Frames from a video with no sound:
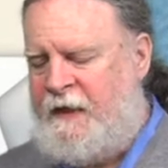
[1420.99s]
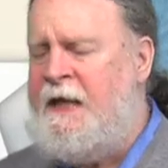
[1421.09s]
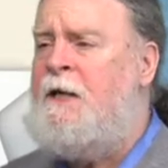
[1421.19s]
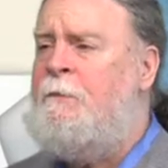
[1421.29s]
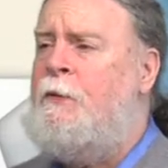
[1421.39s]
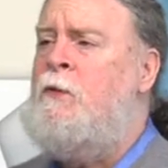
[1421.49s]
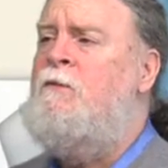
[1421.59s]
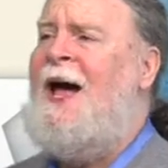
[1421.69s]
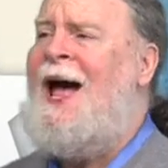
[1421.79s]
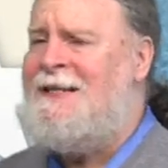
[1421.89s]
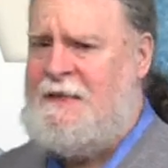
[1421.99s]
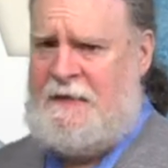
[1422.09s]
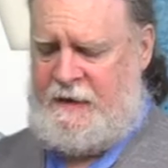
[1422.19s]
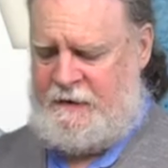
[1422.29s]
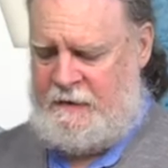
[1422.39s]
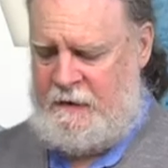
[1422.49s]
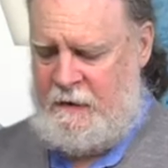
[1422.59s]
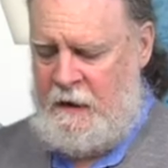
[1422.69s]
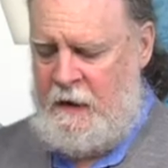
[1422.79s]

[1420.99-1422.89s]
can improve access